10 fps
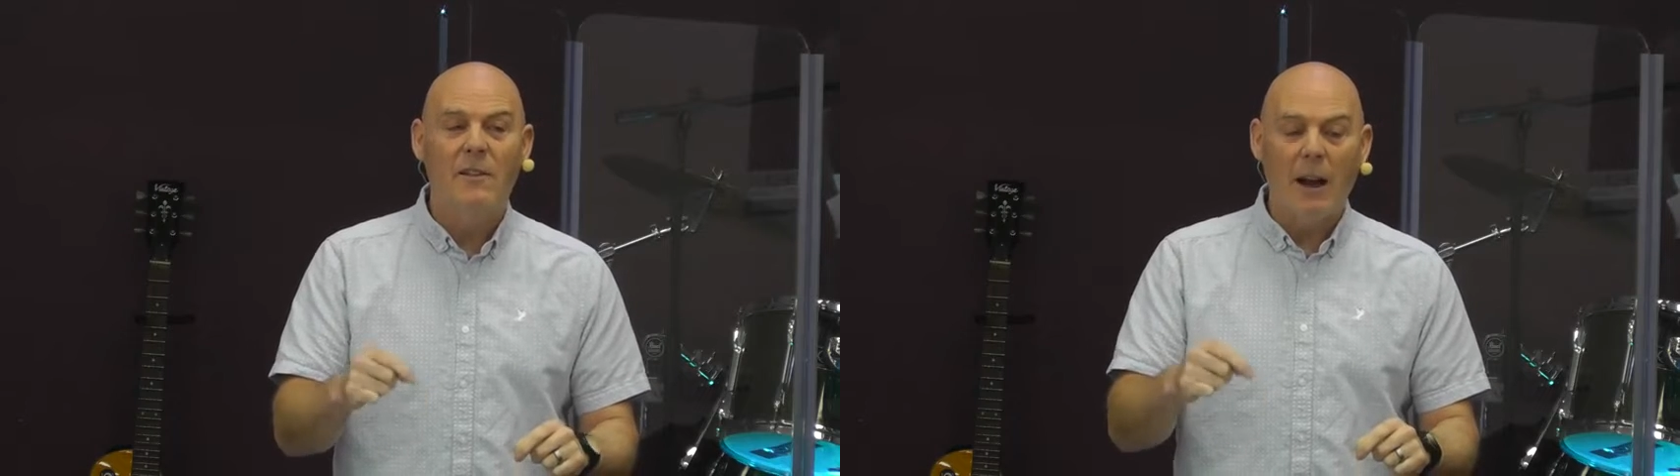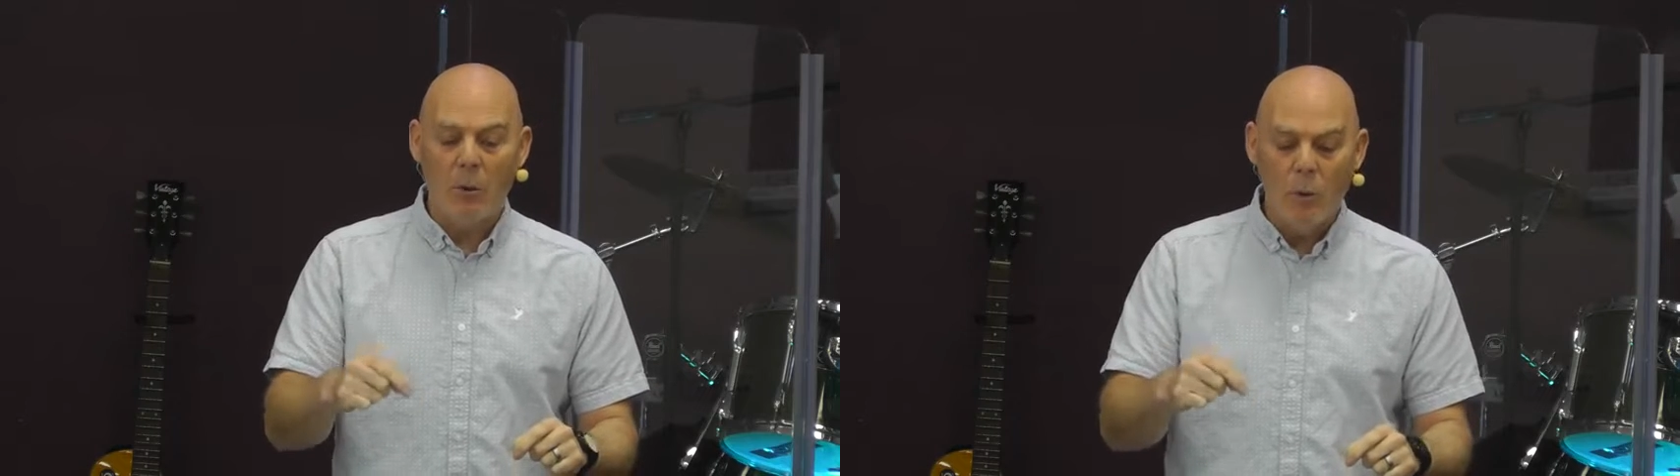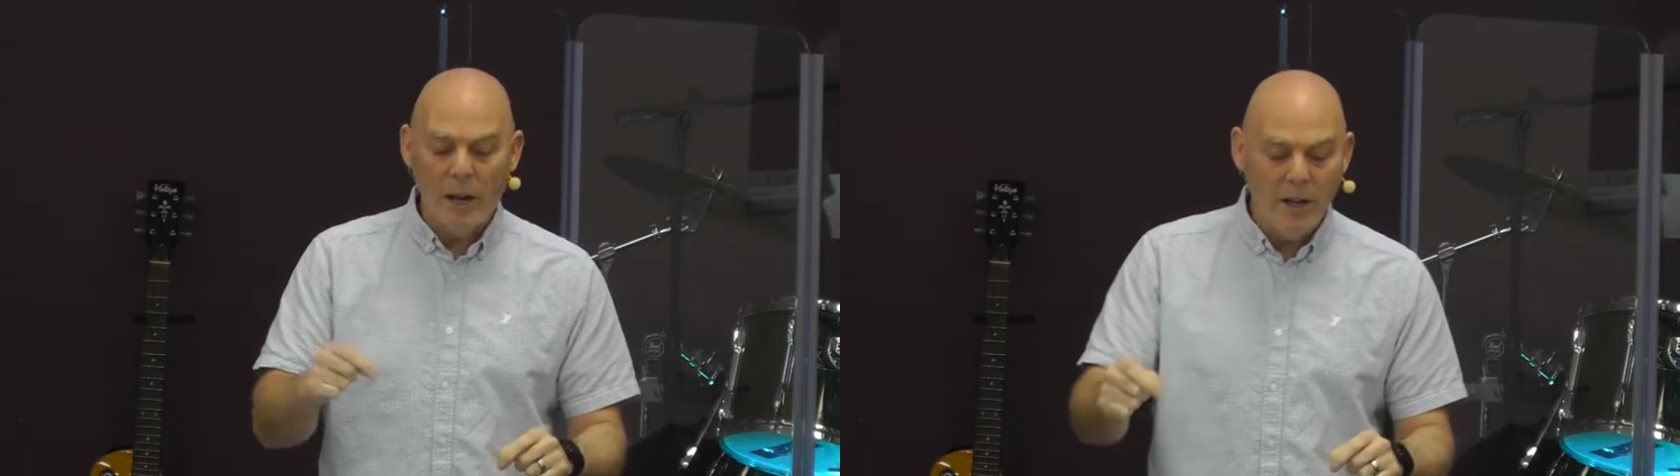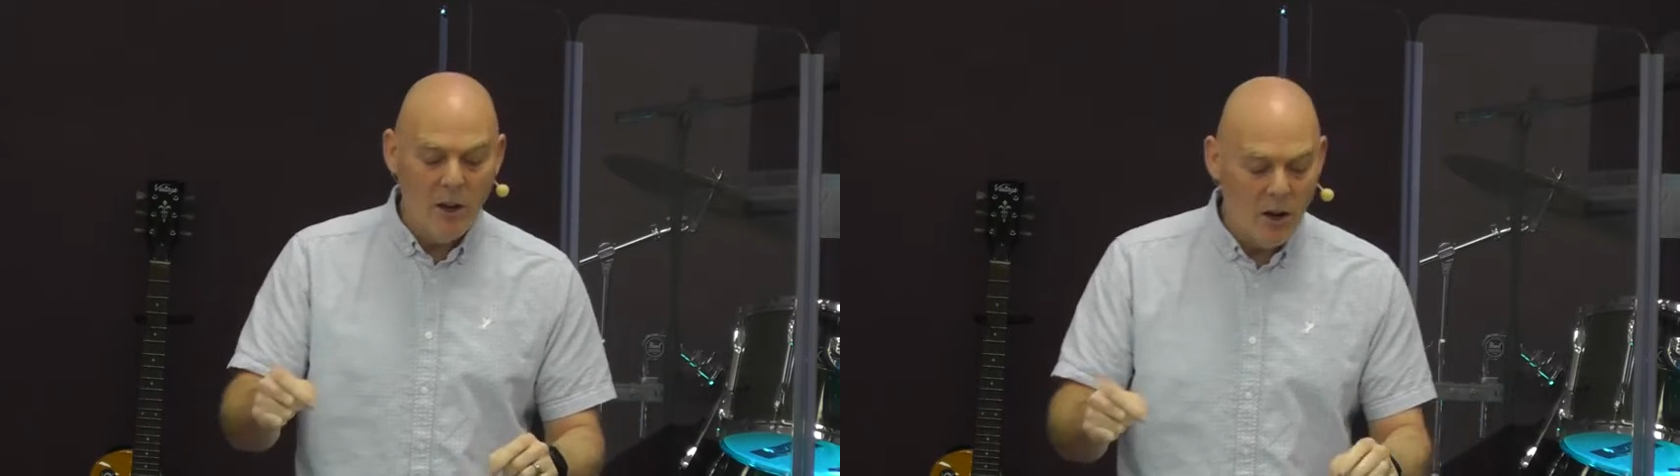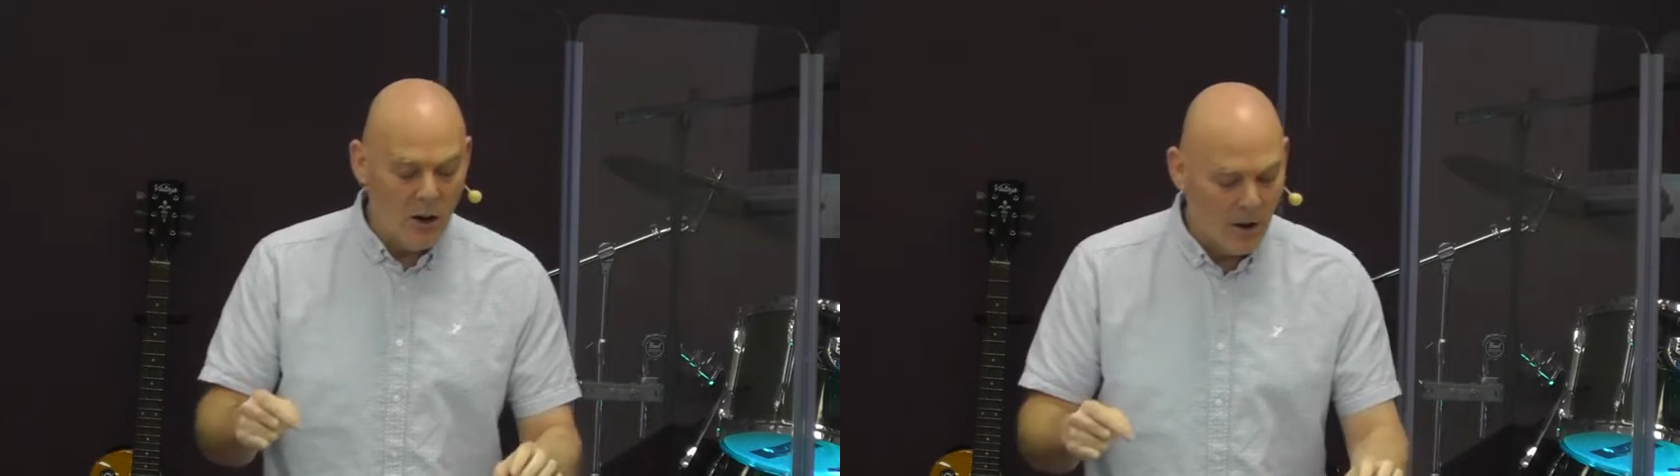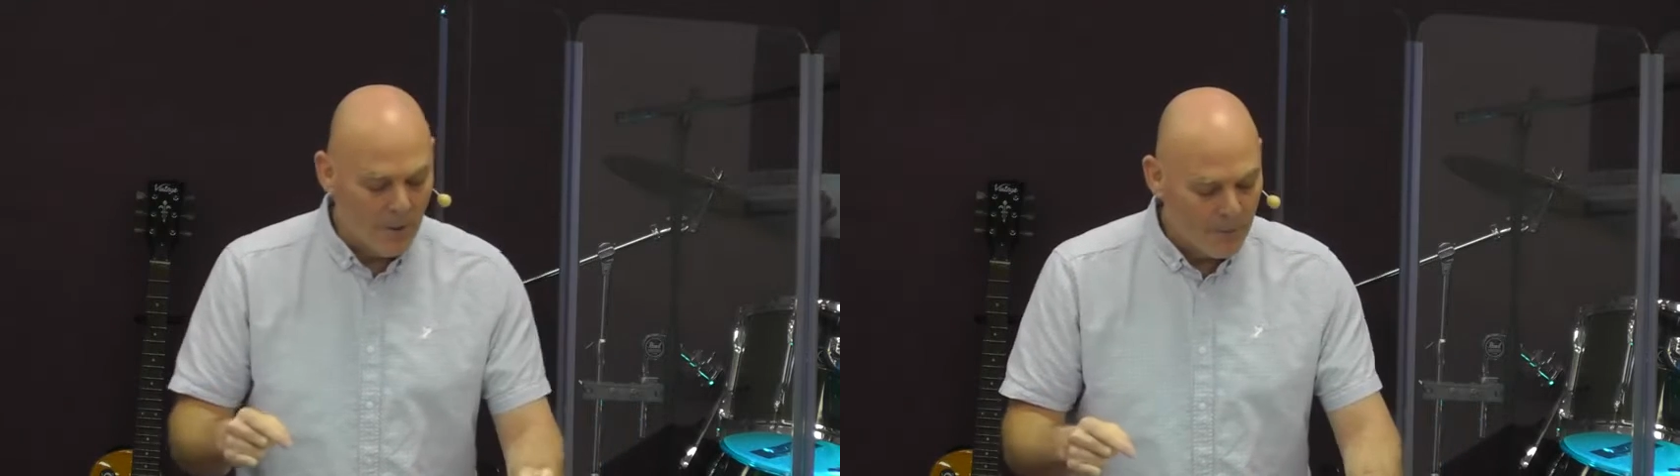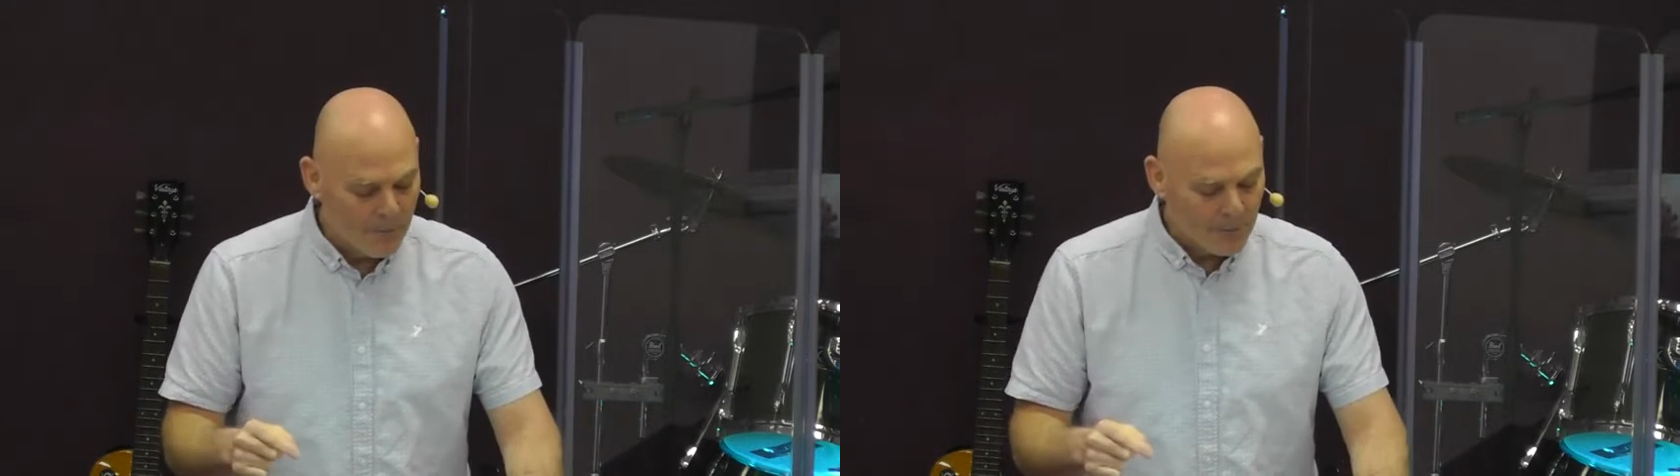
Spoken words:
That we know.